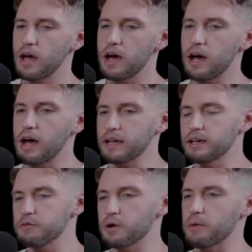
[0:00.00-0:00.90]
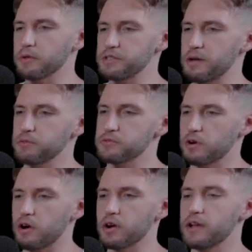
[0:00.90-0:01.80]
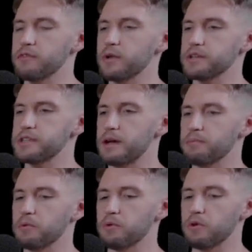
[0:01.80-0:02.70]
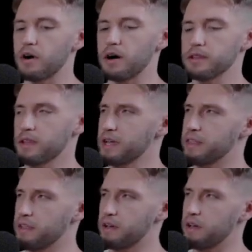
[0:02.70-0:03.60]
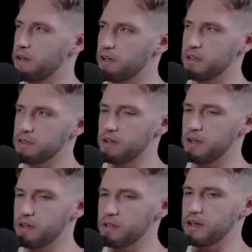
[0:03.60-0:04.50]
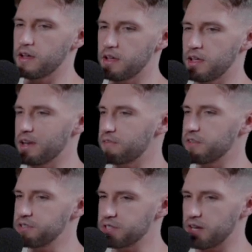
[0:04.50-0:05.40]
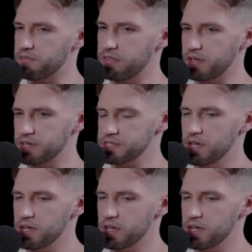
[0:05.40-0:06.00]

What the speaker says: a couple examples, or I'll give you an example on like the NFT side of things.